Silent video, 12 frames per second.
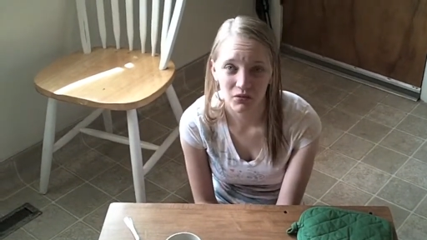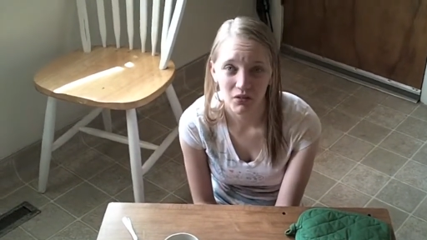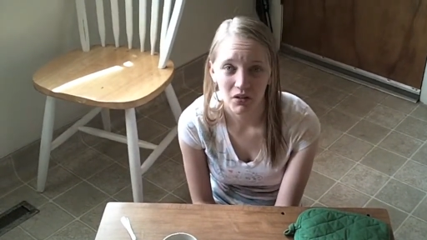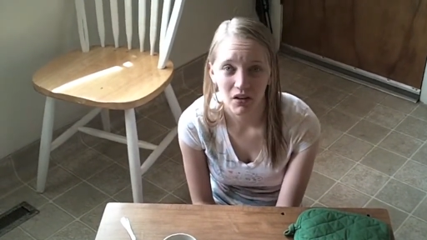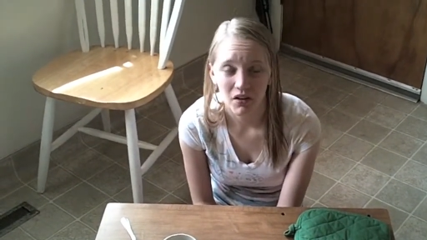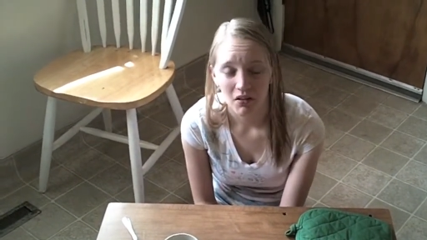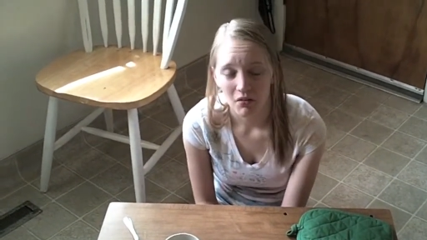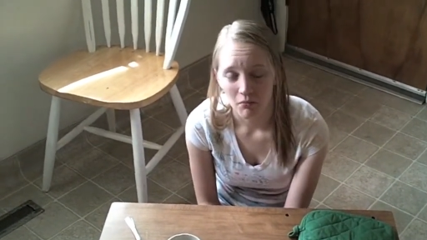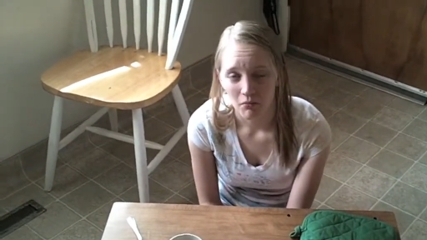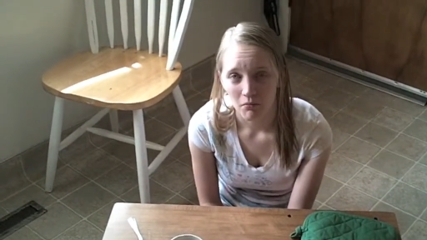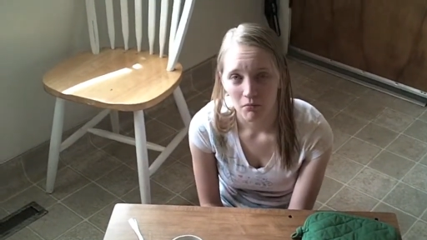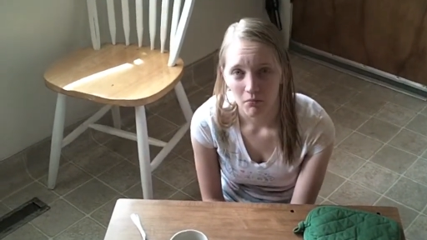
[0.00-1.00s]
Well, let's try
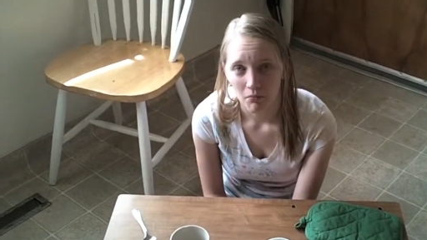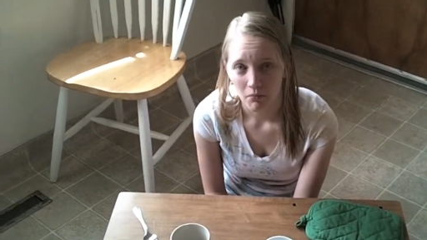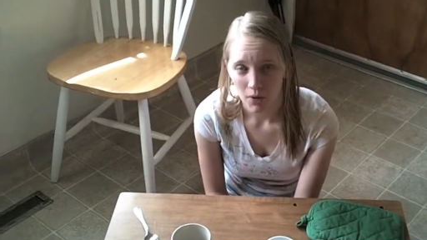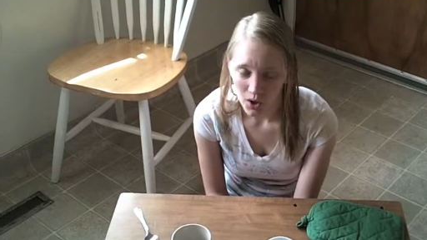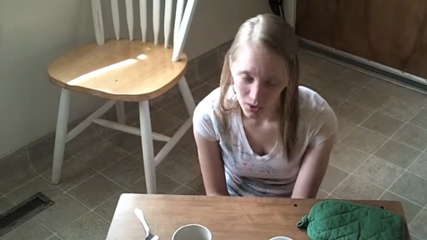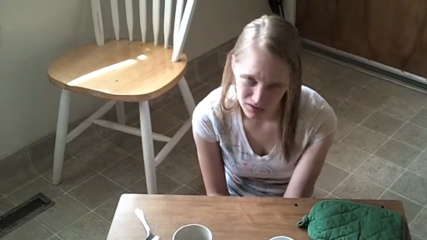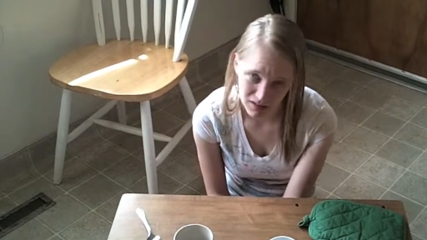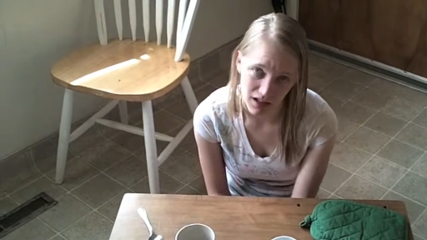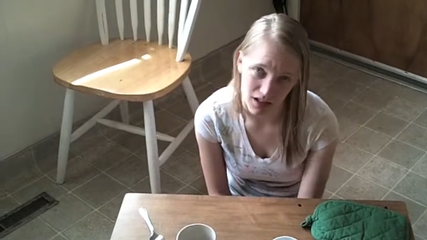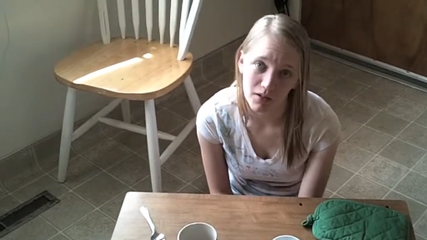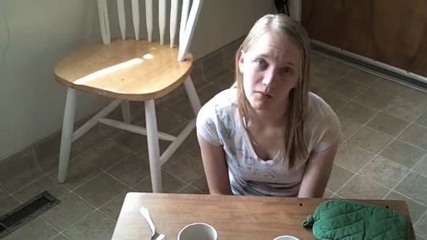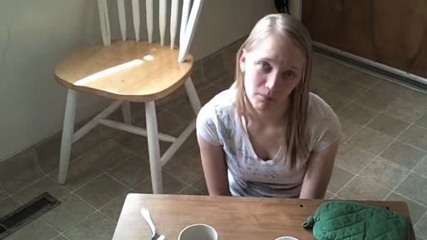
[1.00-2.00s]
it this way, and
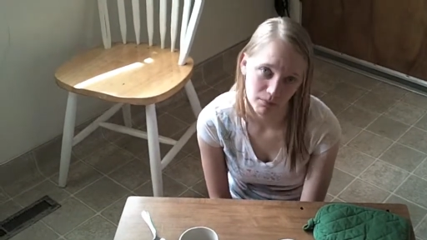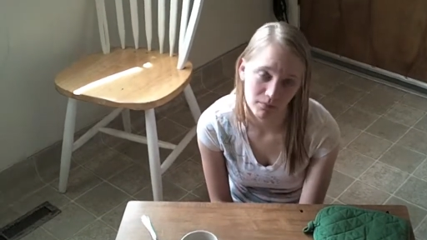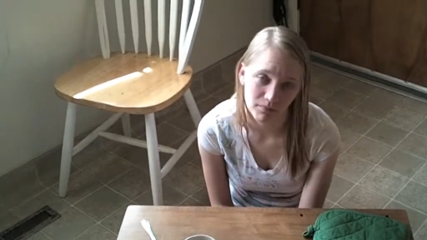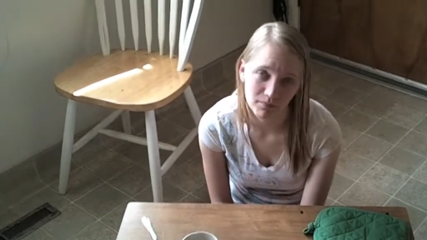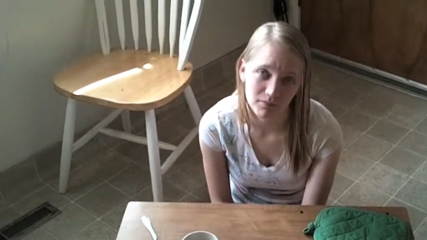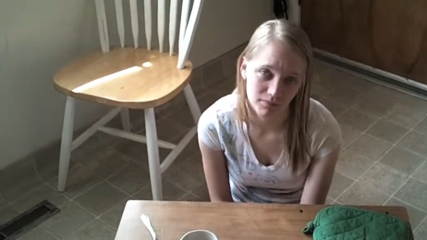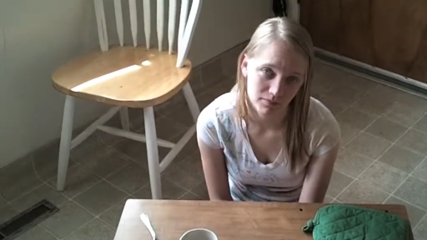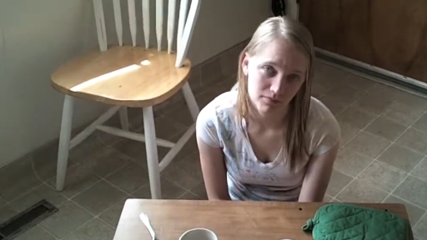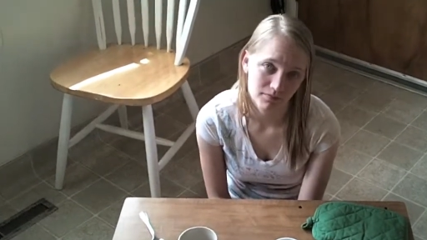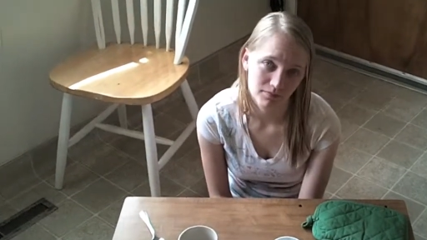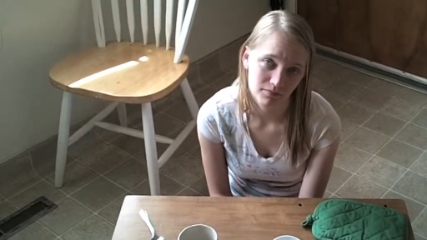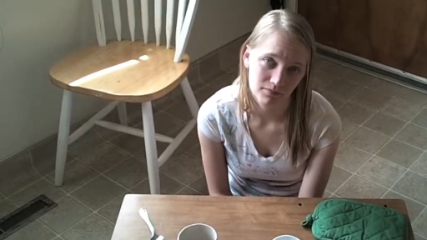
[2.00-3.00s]
then you can decide if it's
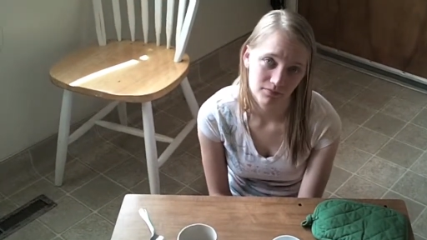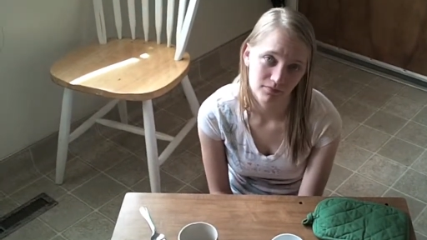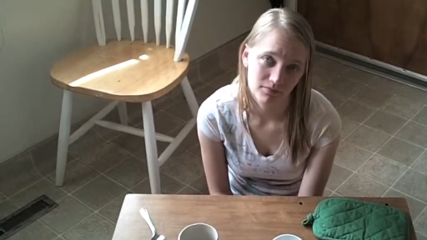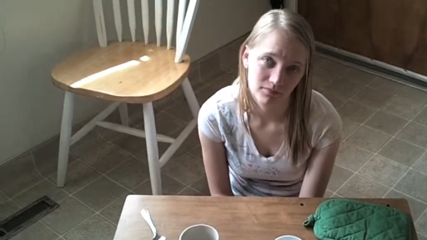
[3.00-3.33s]
too chocolatey.